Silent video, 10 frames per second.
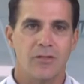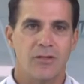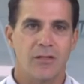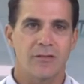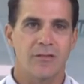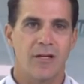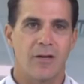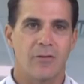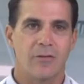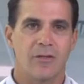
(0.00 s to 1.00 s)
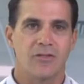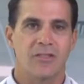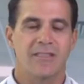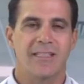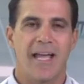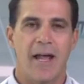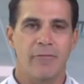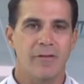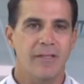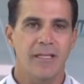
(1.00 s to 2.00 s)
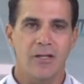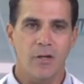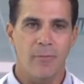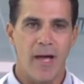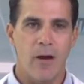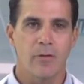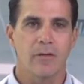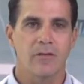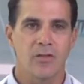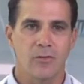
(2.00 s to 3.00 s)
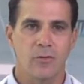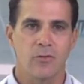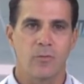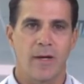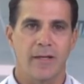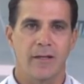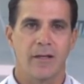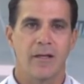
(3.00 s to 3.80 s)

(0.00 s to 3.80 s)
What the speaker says: just know she did everything in her power to lose weight.